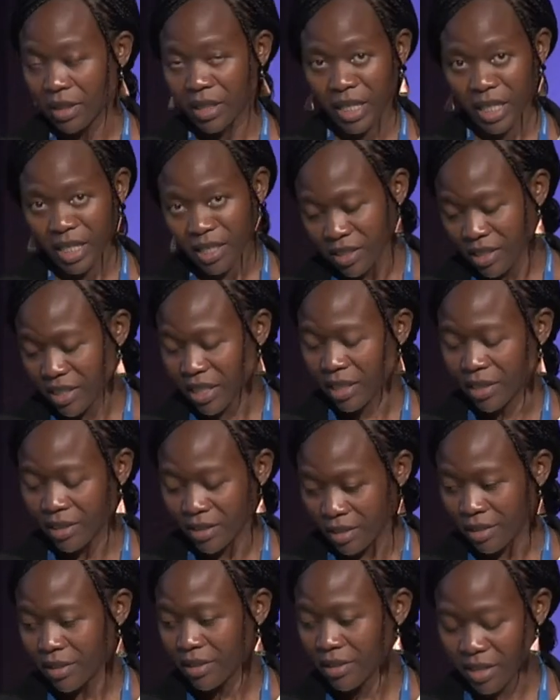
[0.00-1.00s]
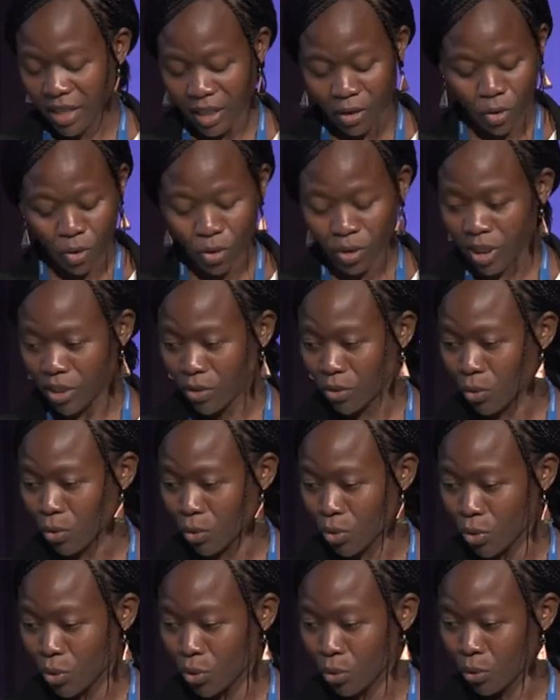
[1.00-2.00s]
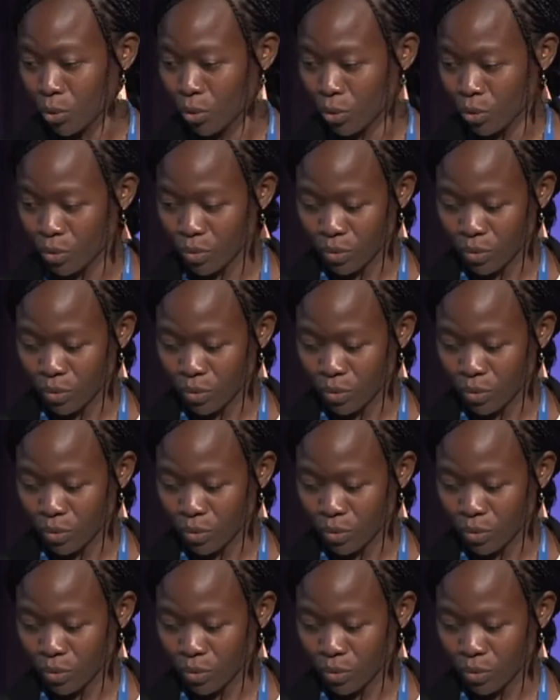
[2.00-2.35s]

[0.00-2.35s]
things that stakeholders could do.